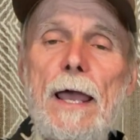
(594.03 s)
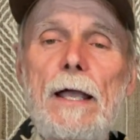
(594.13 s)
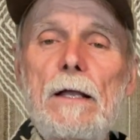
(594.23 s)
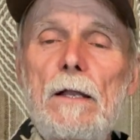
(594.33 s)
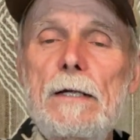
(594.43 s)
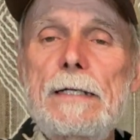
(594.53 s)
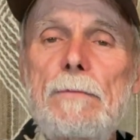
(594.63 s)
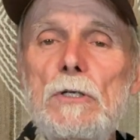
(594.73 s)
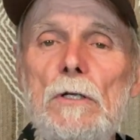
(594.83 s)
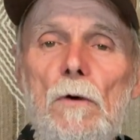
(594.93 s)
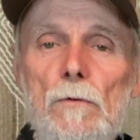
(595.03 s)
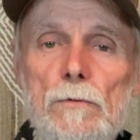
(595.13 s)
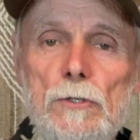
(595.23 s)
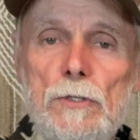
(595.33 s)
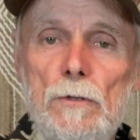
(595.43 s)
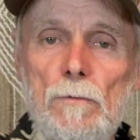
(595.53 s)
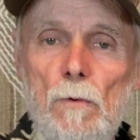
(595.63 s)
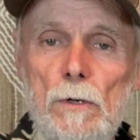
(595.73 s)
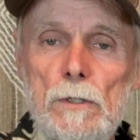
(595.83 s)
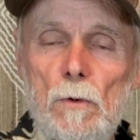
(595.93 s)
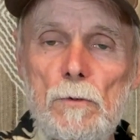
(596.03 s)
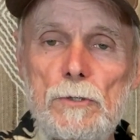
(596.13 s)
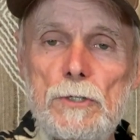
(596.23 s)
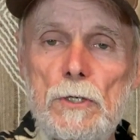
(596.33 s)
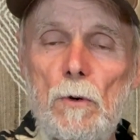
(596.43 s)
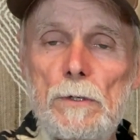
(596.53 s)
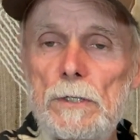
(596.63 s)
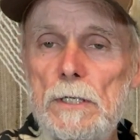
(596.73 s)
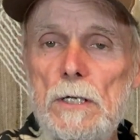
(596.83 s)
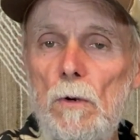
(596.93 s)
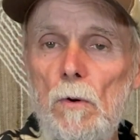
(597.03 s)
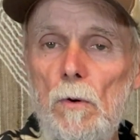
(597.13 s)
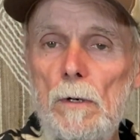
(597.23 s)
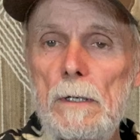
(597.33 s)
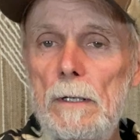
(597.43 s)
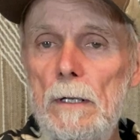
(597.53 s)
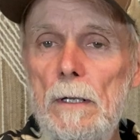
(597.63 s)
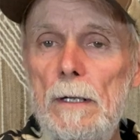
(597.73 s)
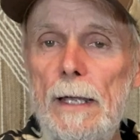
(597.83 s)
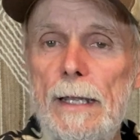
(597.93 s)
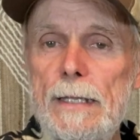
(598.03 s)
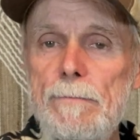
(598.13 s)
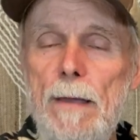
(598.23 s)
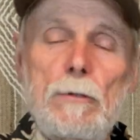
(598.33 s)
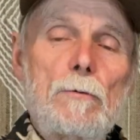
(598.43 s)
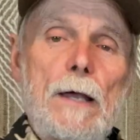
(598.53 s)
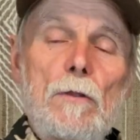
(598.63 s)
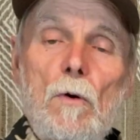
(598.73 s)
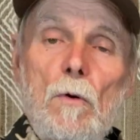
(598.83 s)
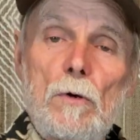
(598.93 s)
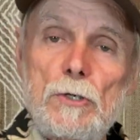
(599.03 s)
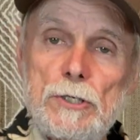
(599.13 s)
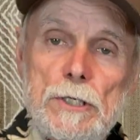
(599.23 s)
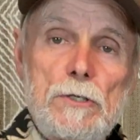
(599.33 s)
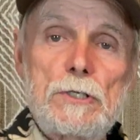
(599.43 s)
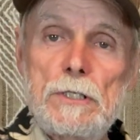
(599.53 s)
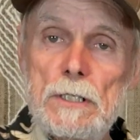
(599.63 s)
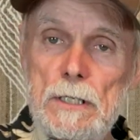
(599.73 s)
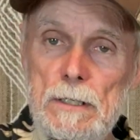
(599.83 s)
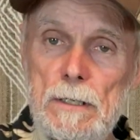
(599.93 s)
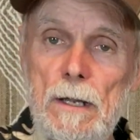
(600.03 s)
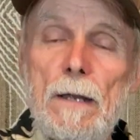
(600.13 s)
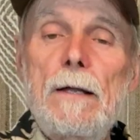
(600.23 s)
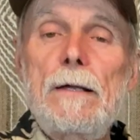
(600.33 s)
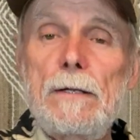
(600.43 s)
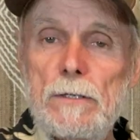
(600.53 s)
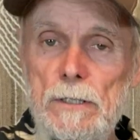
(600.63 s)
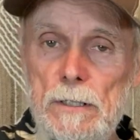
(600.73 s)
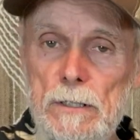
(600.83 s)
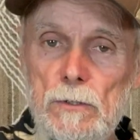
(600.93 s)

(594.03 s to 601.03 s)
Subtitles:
A lot of times you can go just the 1 chord, the G chord, and the D chord, and then maybe around the horn, G to C, D.